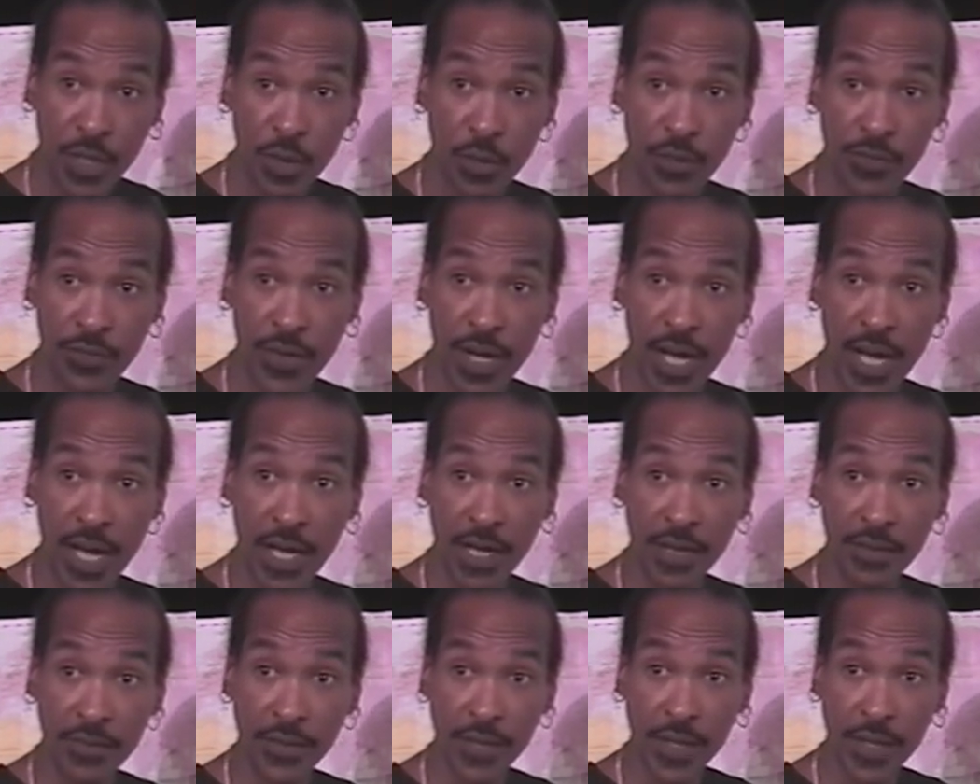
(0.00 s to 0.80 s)
oh five.
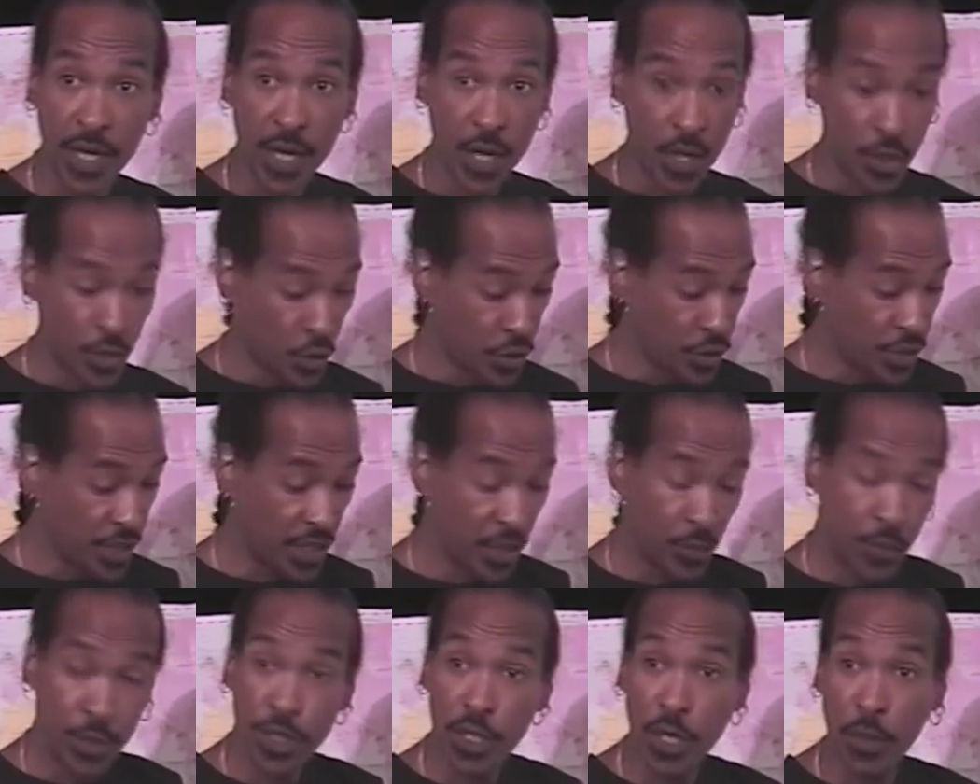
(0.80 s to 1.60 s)
You're
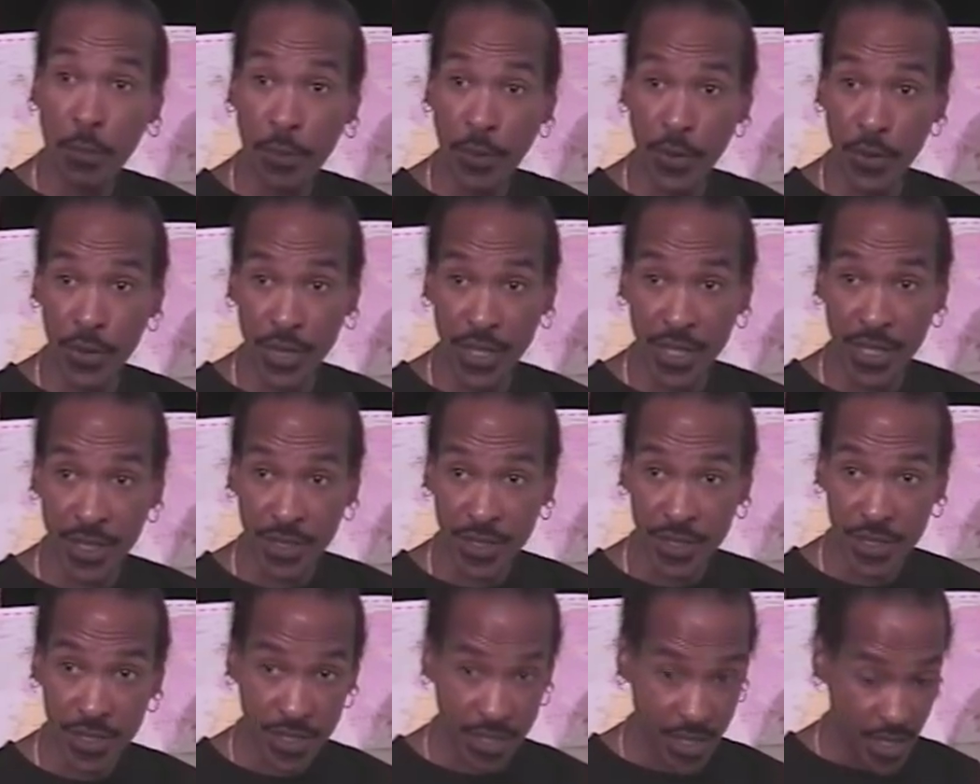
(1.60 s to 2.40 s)
dealing with
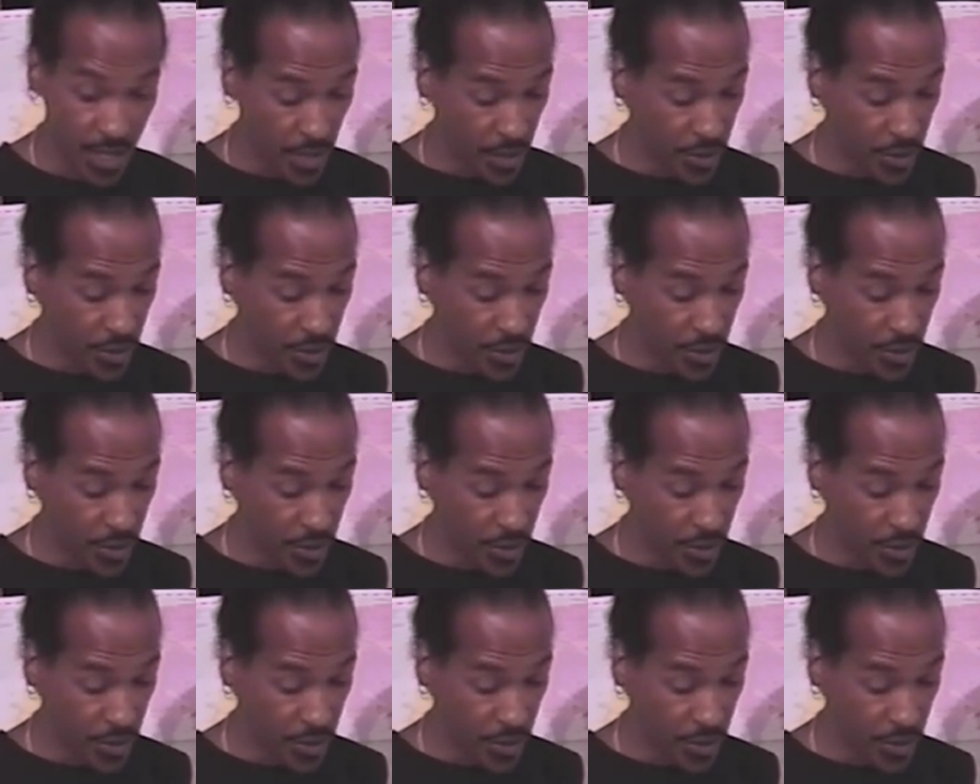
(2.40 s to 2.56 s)
Copernicus.